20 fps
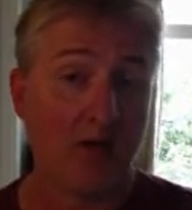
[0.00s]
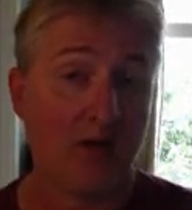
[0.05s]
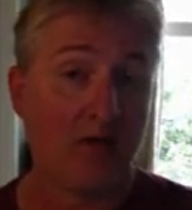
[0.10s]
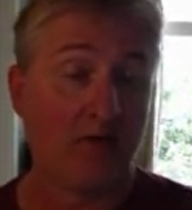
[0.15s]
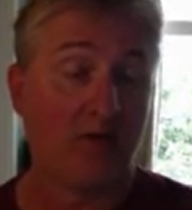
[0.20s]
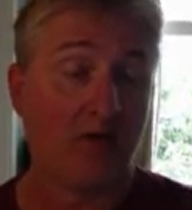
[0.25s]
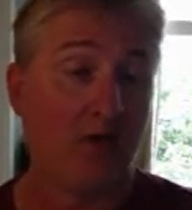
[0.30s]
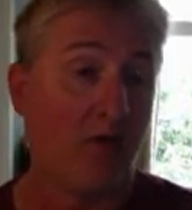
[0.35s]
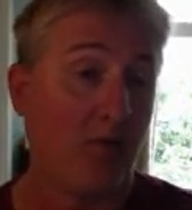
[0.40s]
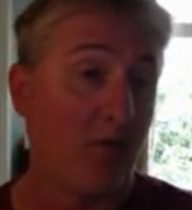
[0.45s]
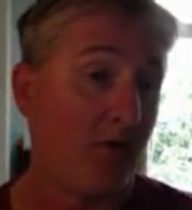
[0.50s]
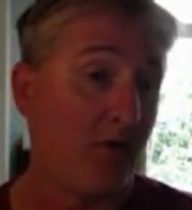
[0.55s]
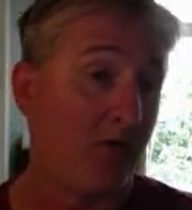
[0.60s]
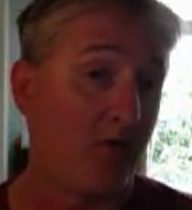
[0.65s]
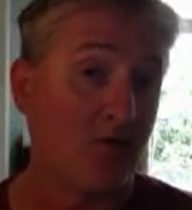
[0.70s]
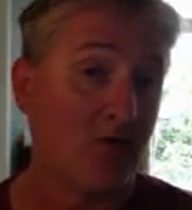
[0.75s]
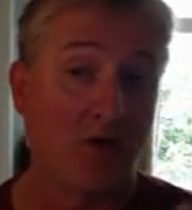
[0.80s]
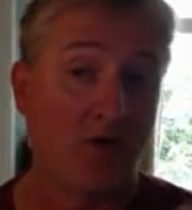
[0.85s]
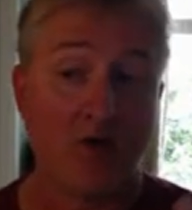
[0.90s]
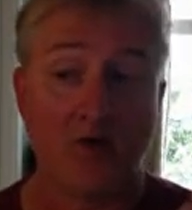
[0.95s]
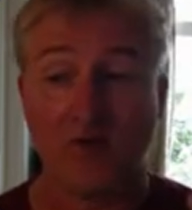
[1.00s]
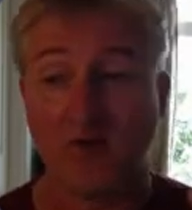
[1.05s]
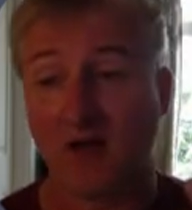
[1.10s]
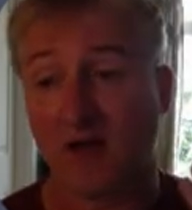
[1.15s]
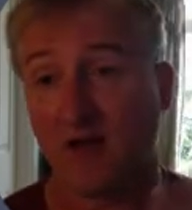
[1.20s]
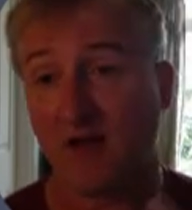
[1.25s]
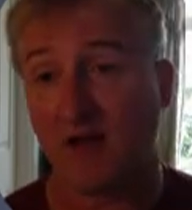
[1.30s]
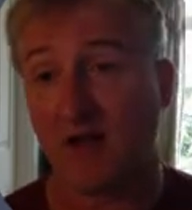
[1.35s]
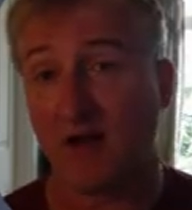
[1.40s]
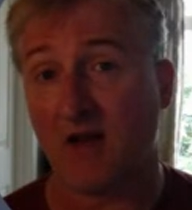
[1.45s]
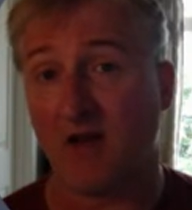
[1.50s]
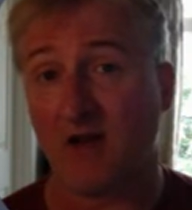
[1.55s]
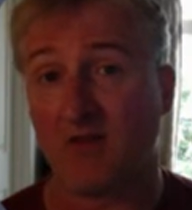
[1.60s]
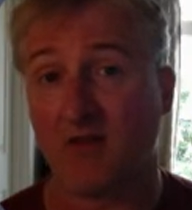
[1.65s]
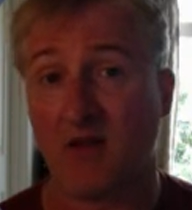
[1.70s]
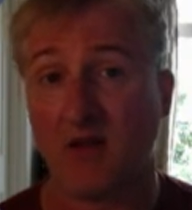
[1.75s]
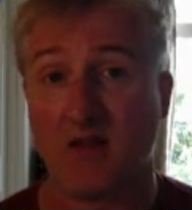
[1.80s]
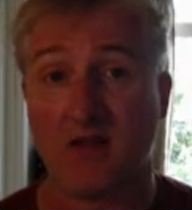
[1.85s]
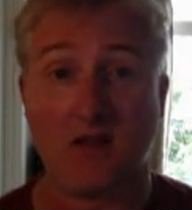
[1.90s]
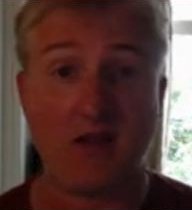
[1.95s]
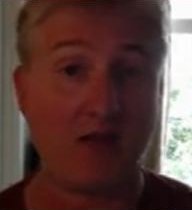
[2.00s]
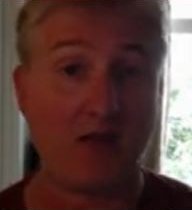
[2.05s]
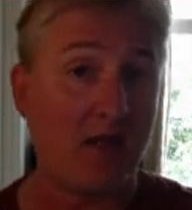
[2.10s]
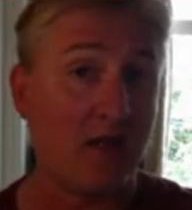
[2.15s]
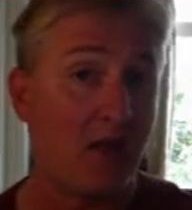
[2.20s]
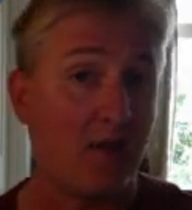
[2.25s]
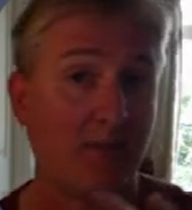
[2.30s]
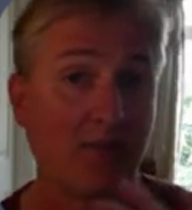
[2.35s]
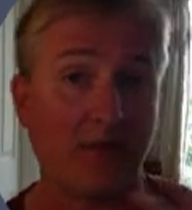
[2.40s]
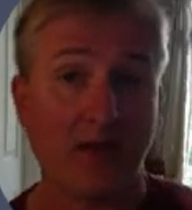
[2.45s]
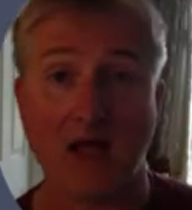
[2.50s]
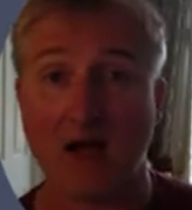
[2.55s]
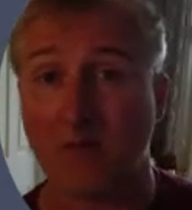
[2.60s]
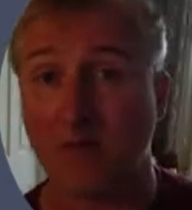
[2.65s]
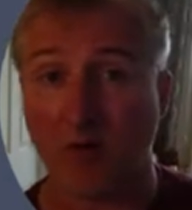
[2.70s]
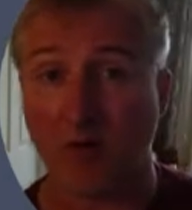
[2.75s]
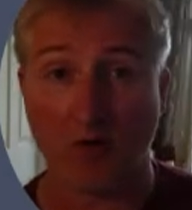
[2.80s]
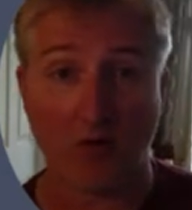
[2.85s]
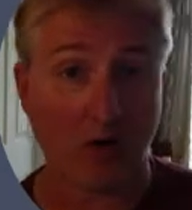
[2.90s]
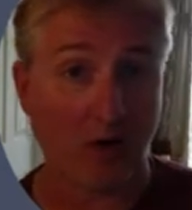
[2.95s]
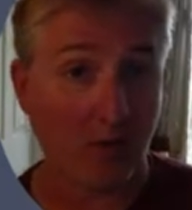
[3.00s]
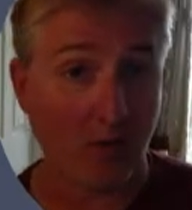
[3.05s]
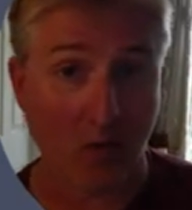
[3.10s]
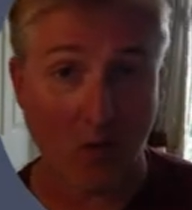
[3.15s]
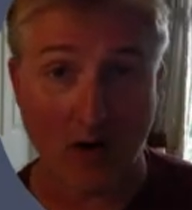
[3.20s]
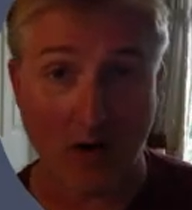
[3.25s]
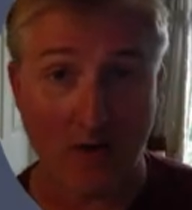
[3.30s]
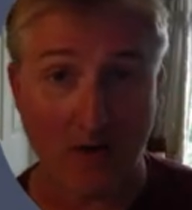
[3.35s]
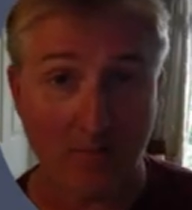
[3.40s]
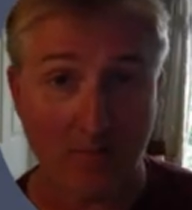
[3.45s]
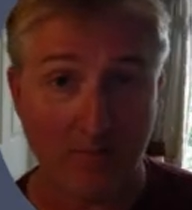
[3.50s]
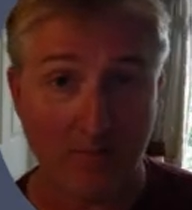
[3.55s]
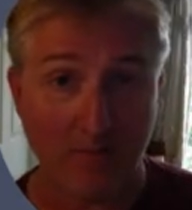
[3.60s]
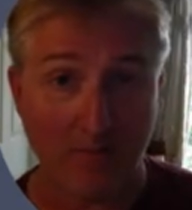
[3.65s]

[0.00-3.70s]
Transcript: So if a person joins down the line, they take that platinum program away,